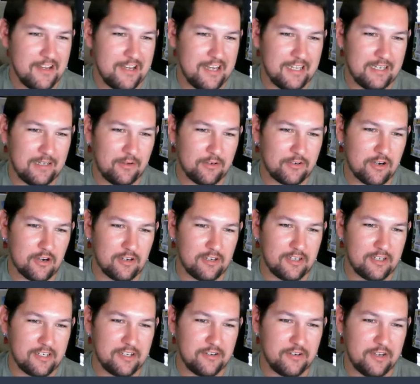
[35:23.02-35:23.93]
hello
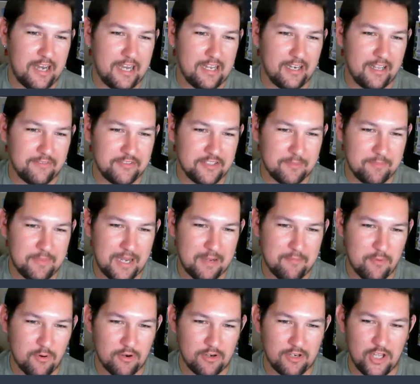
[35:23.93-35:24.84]
carlito i left to buy
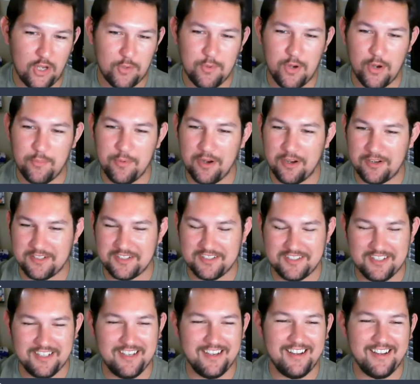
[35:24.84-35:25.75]
more lobo books